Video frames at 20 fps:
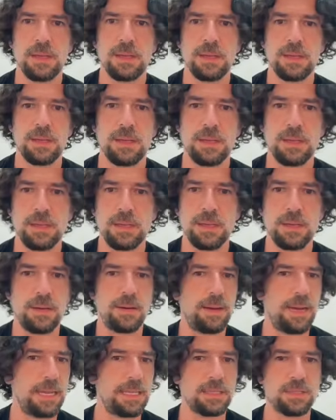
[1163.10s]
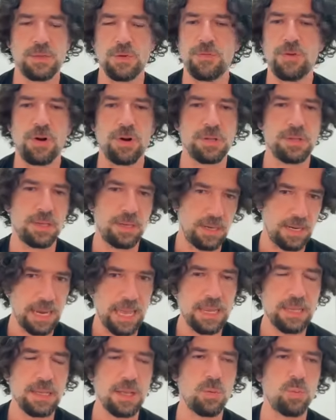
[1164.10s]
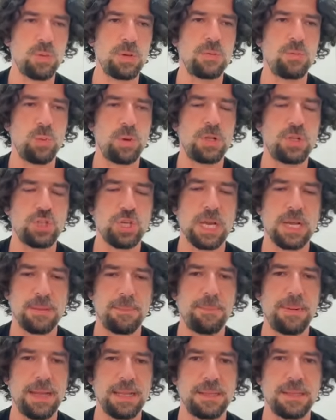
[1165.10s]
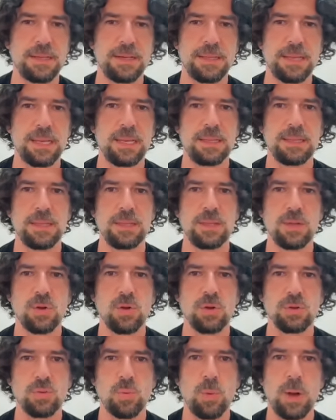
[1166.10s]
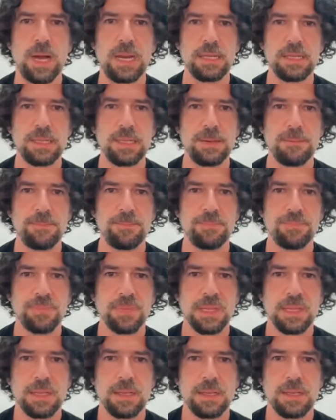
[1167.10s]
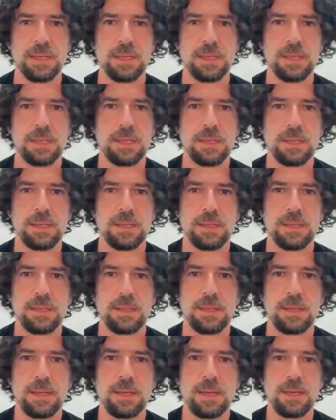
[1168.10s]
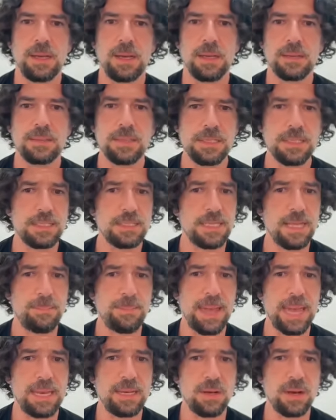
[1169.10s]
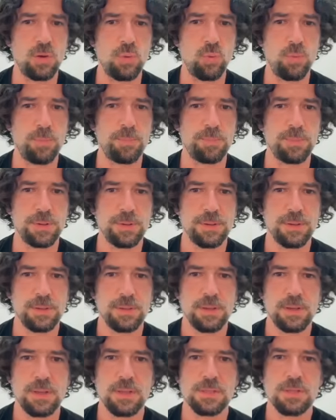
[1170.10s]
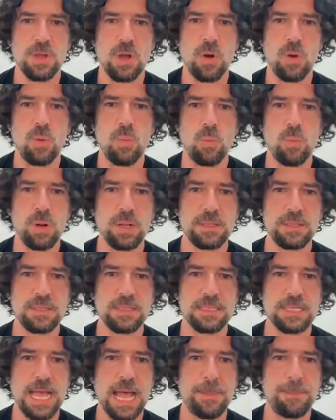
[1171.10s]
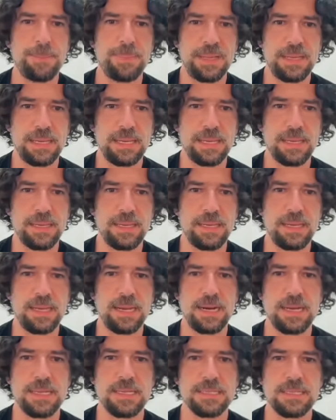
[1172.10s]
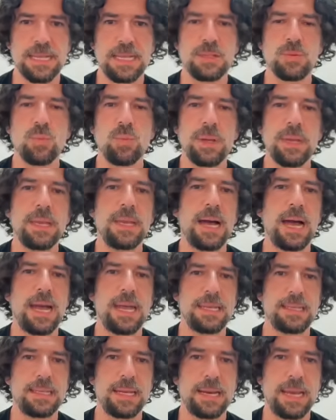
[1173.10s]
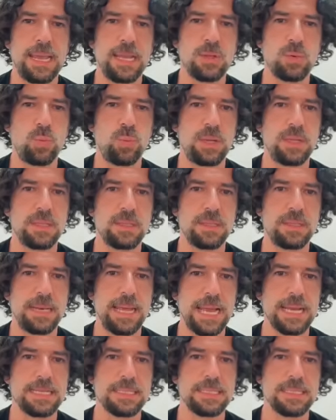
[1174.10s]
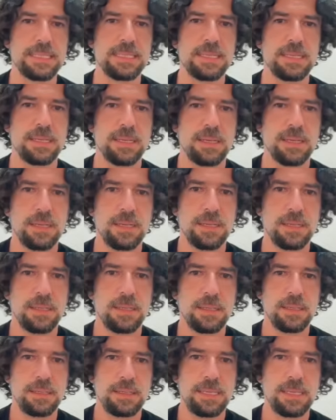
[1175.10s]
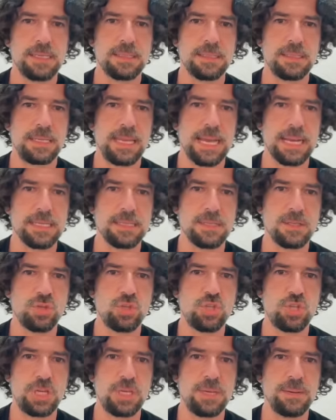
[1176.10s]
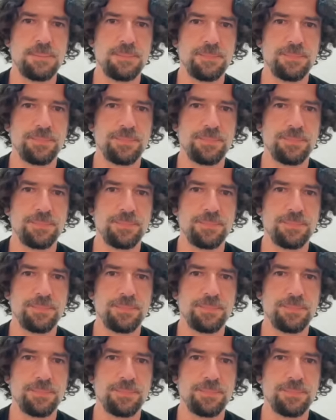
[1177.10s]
and so forth. Later we will check better the code quality. This is the main loop. So what's happening here is that we iterate with next dict next key